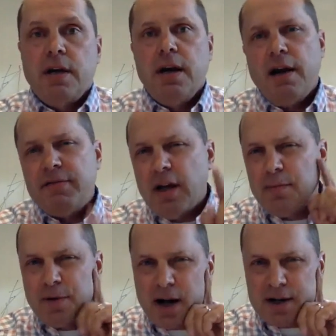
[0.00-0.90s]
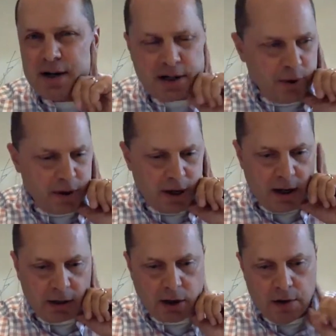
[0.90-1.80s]
And I've done a project with
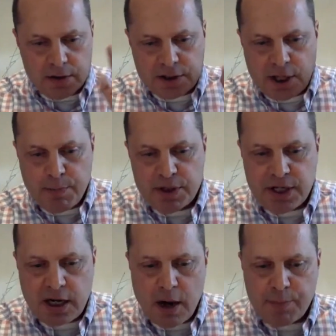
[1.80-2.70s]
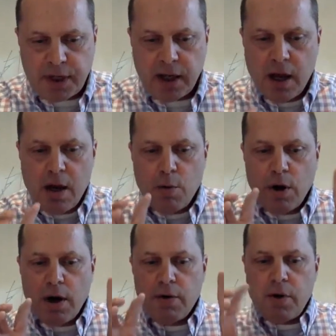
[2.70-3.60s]
a large CPG company
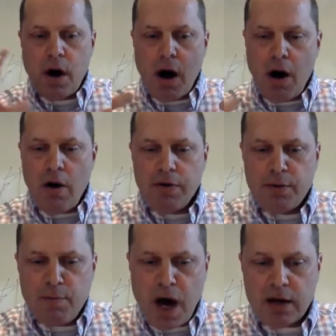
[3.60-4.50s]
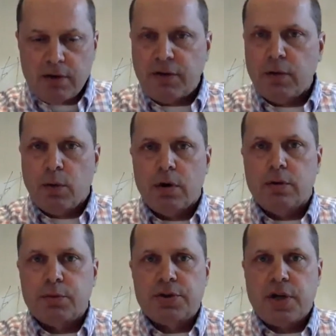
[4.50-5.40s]
where all the models in the
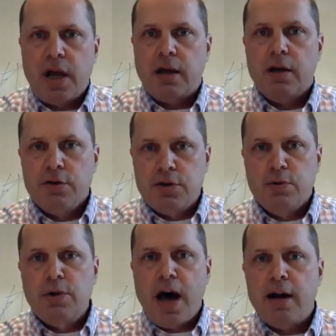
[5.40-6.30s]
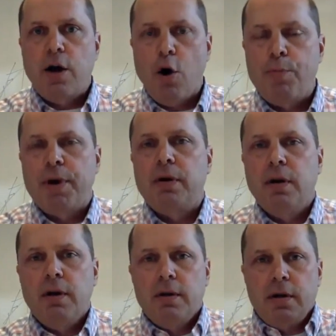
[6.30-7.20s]
world were saying, do not open